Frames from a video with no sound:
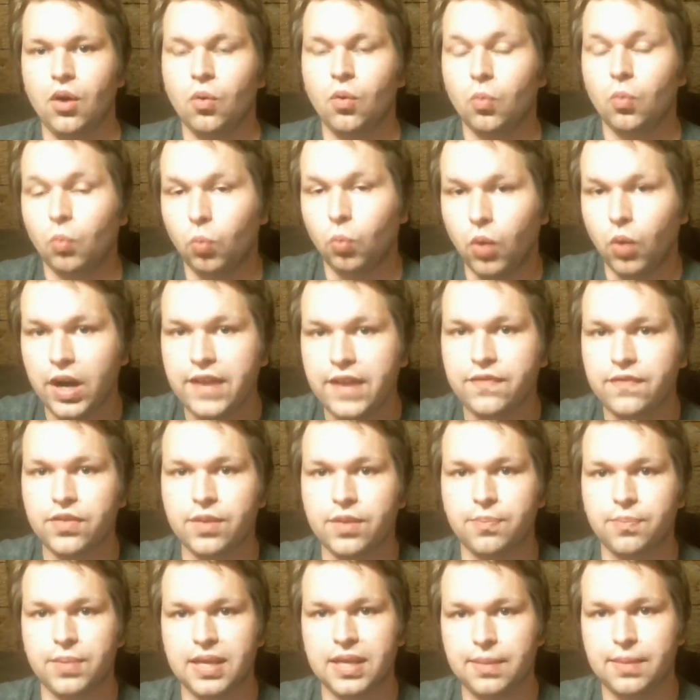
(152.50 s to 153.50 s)
What if the
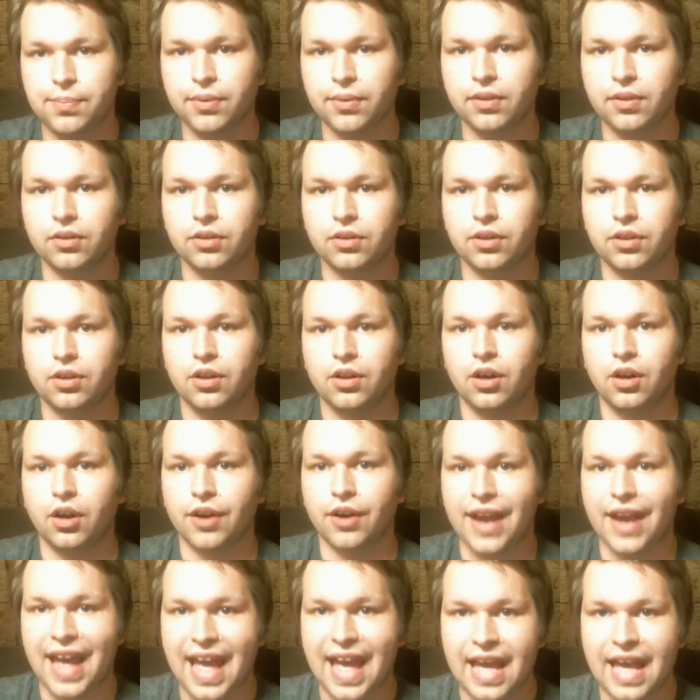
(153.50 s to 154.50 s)
people are
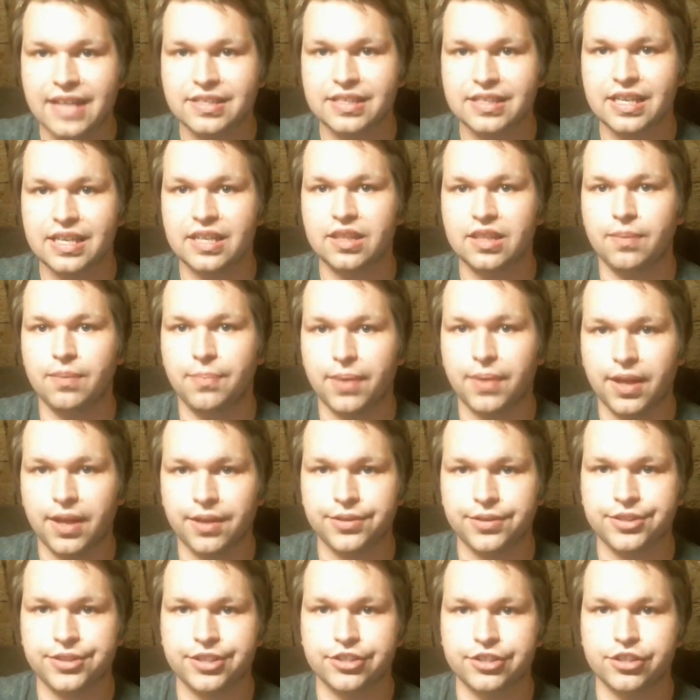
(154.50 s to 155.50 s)
asking the
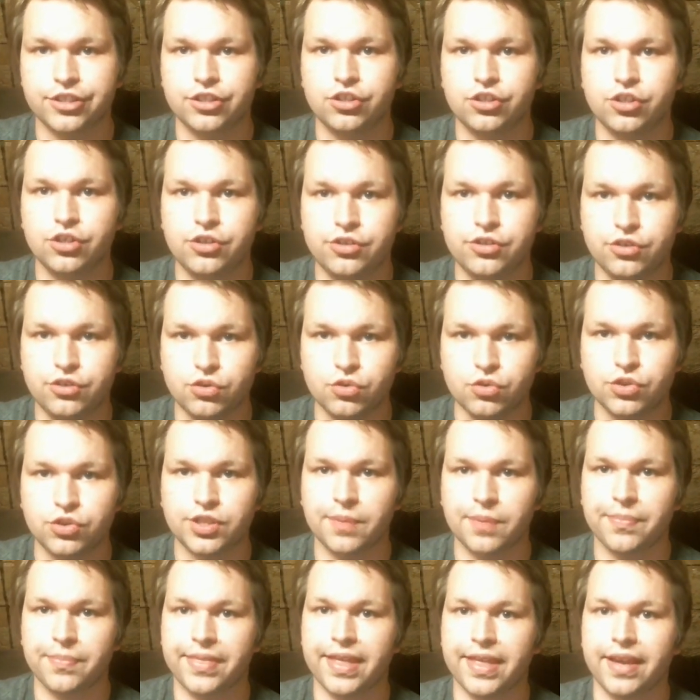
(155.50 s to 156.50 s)
politician to do
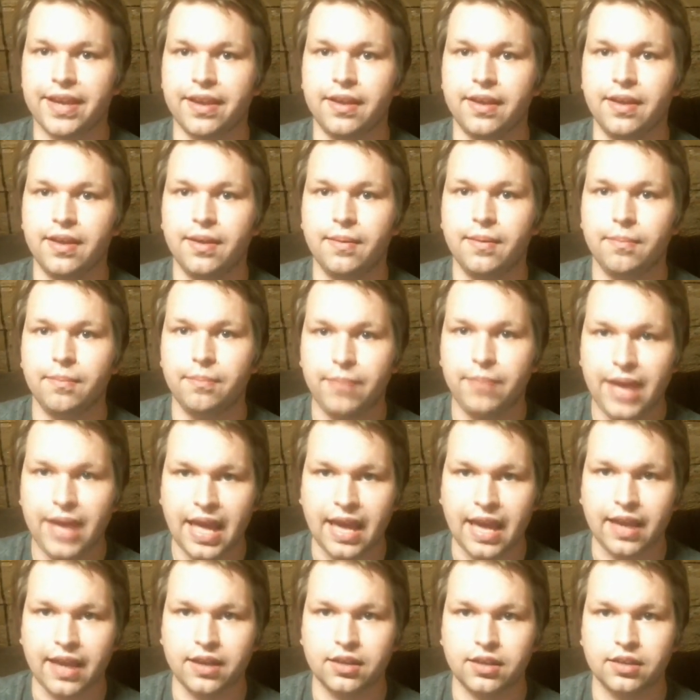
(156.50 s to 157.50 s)
something
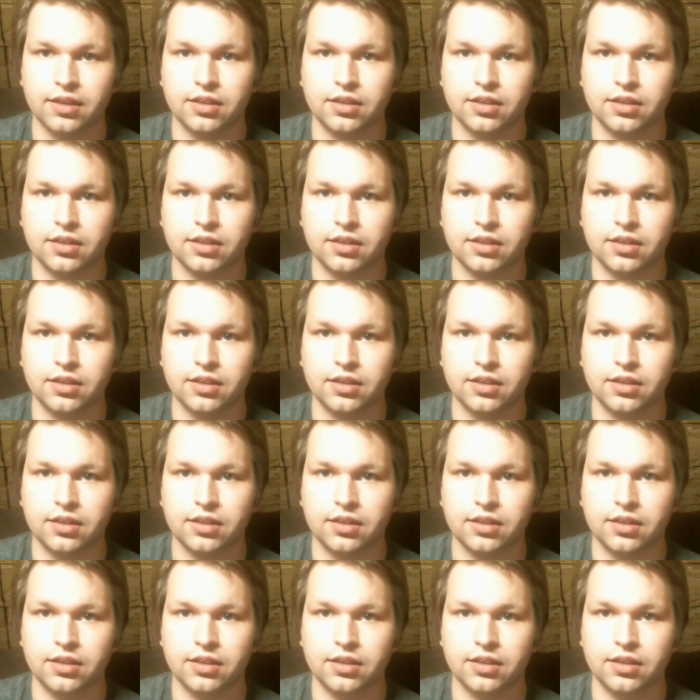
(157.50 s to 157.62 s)
bad?